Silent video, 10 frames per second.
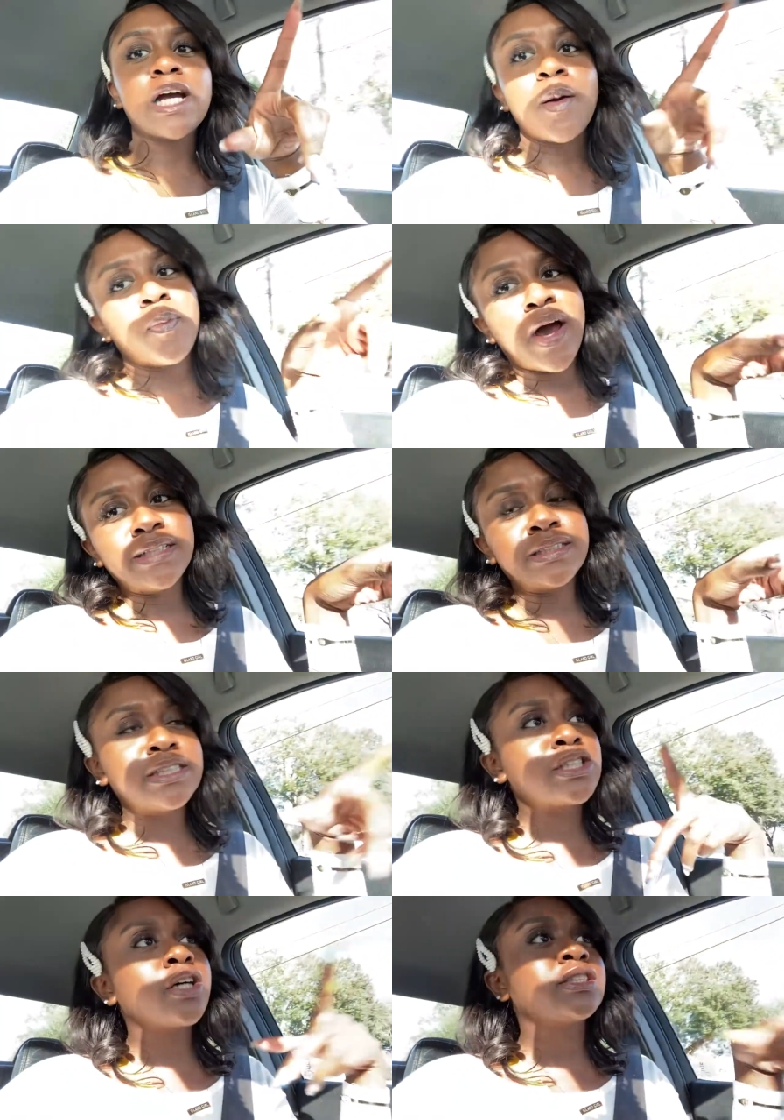like a button
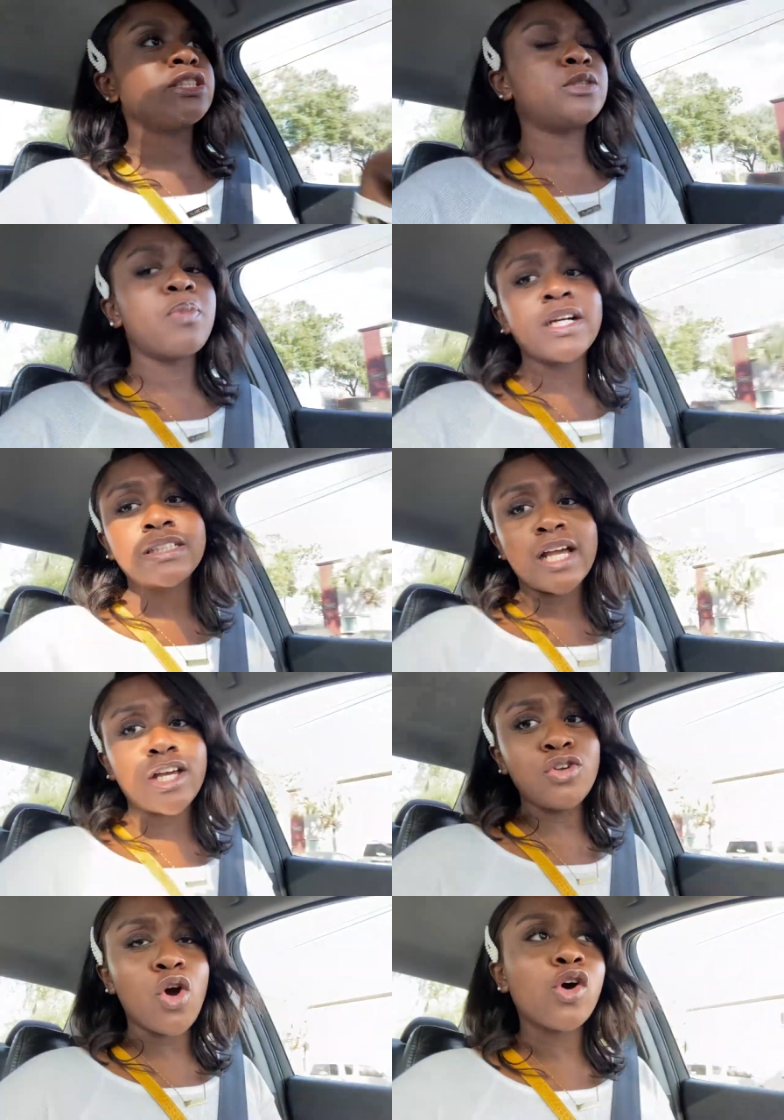and talk to this person. Like,
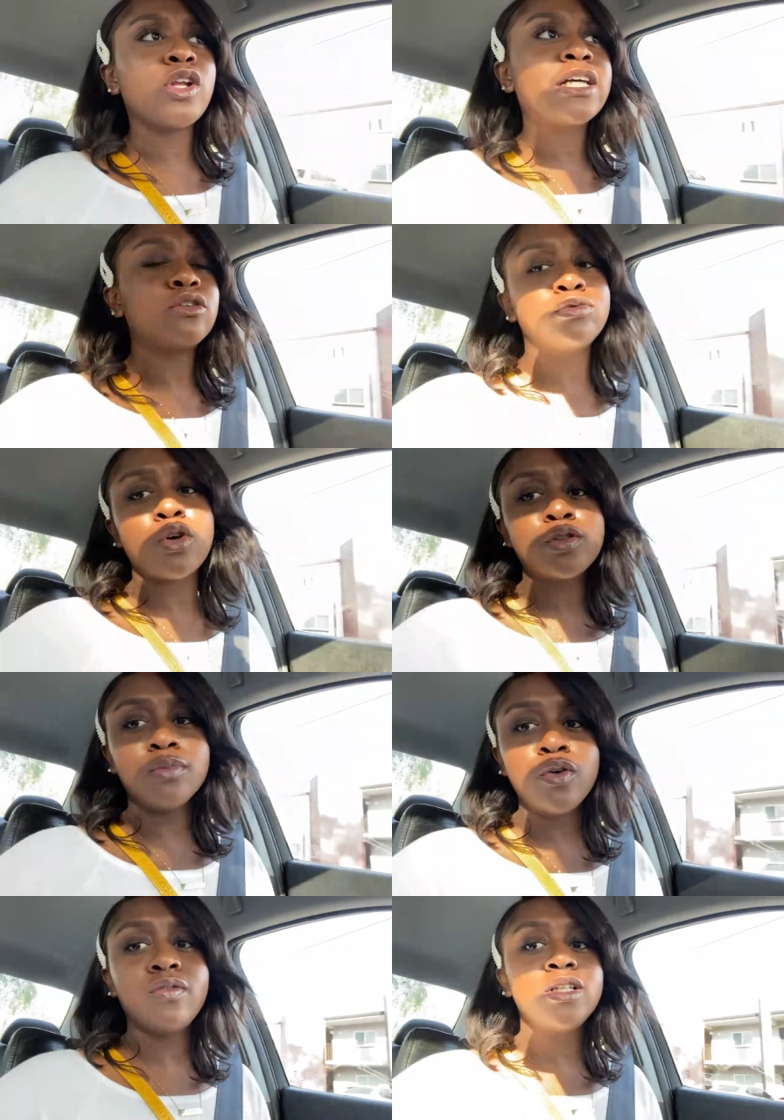you know, unlike those
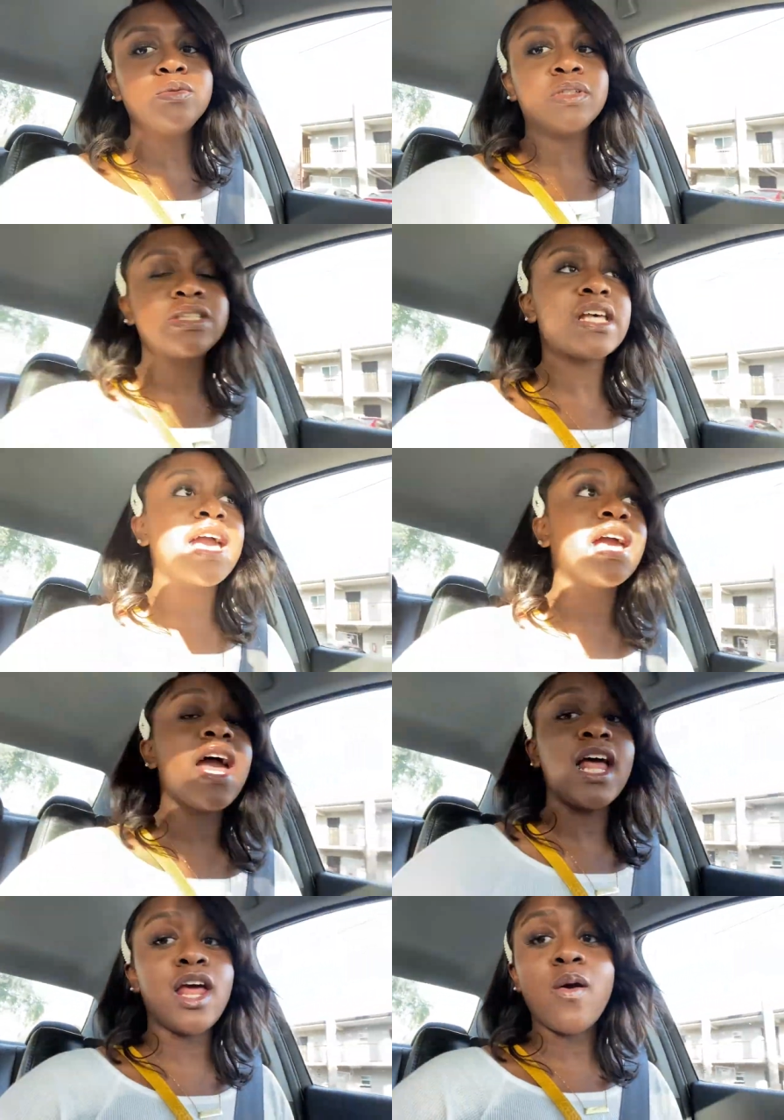movies when it's like,
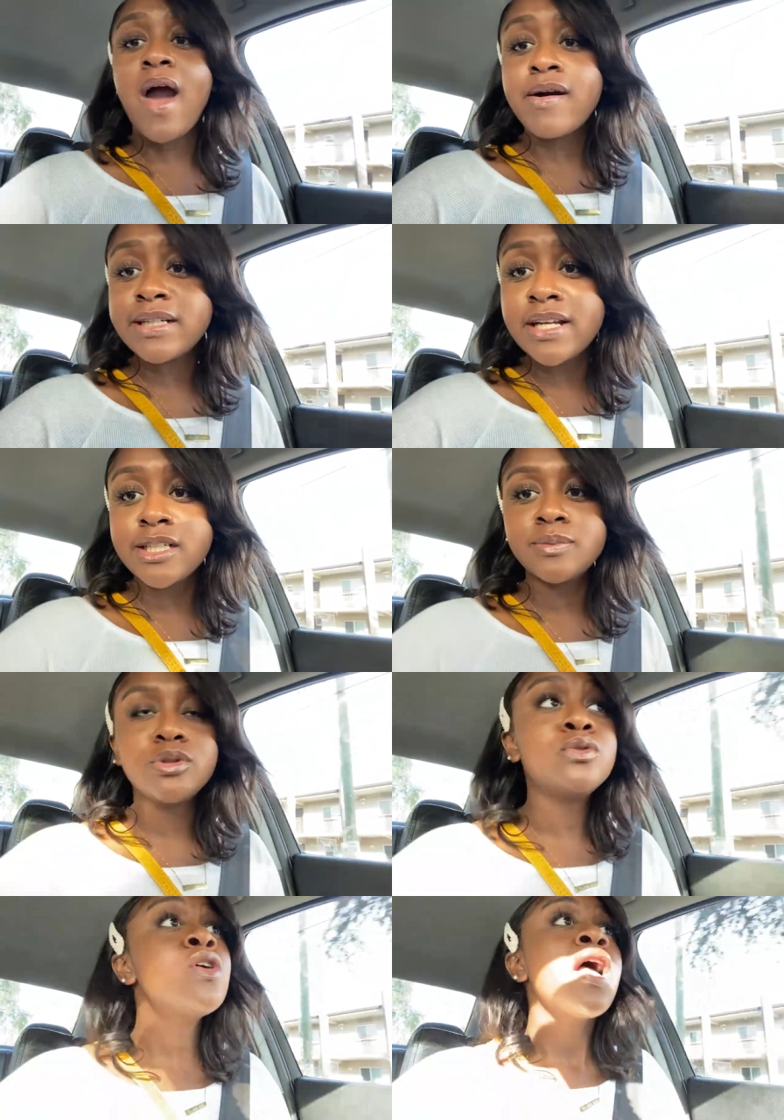hello, how can I help
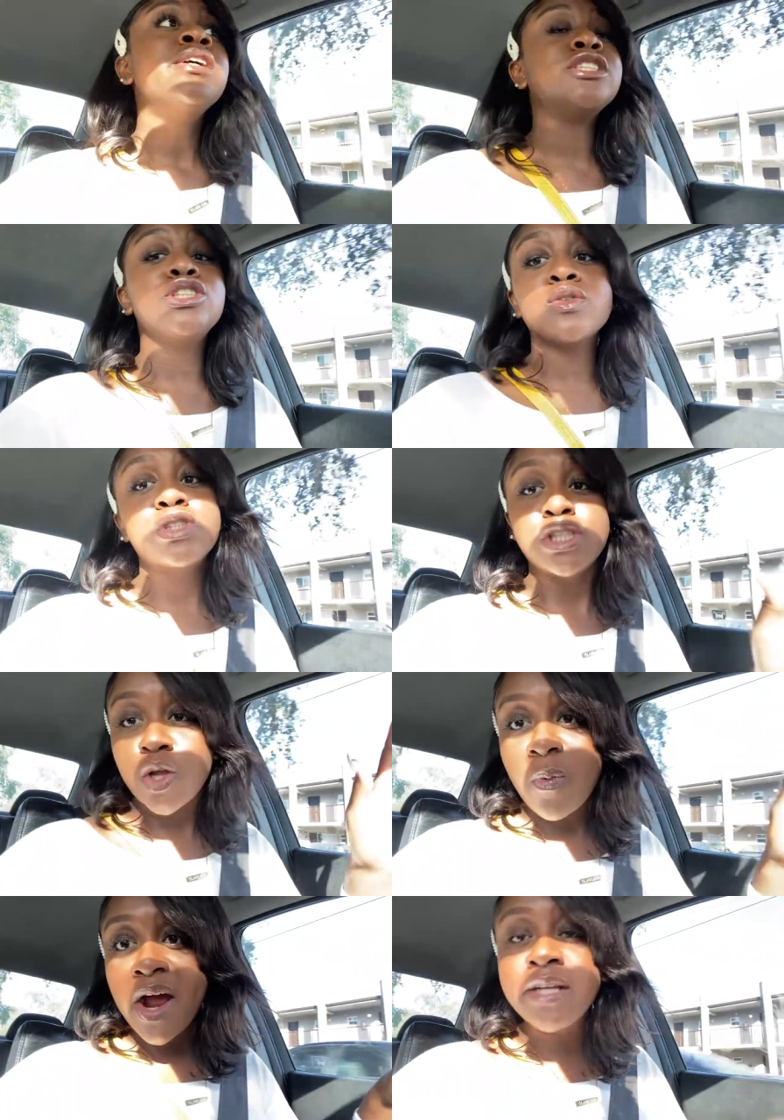you? And you don't see
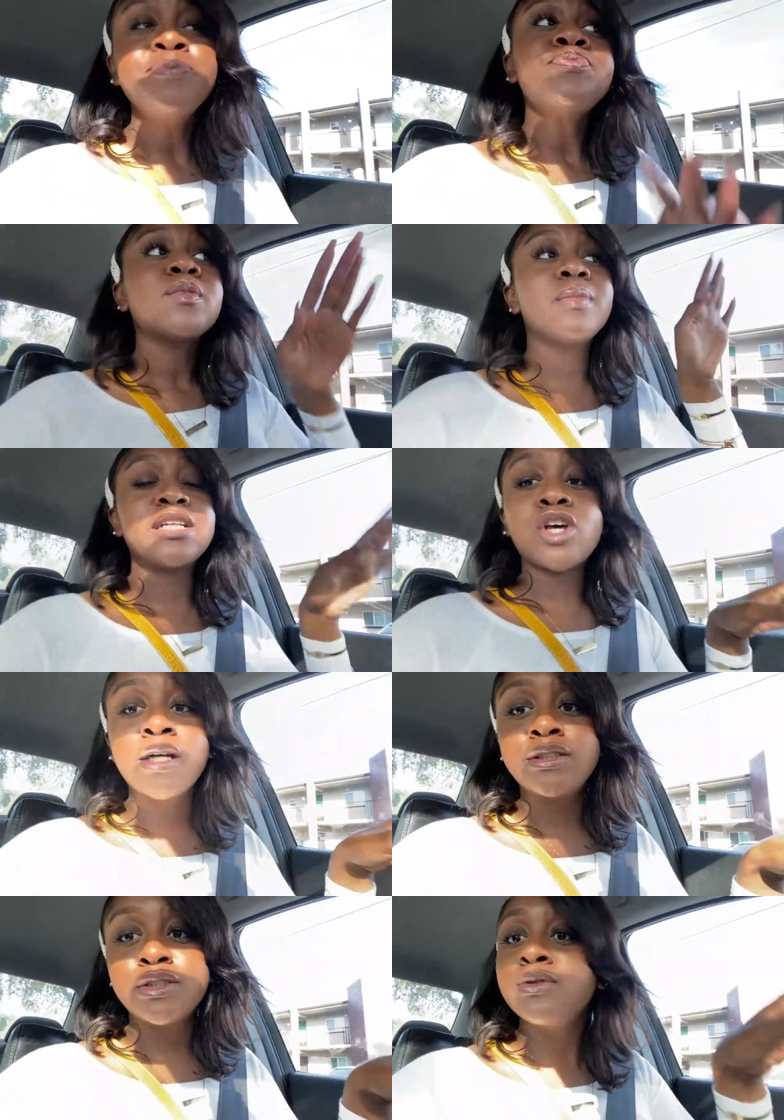nobody, but they're talking to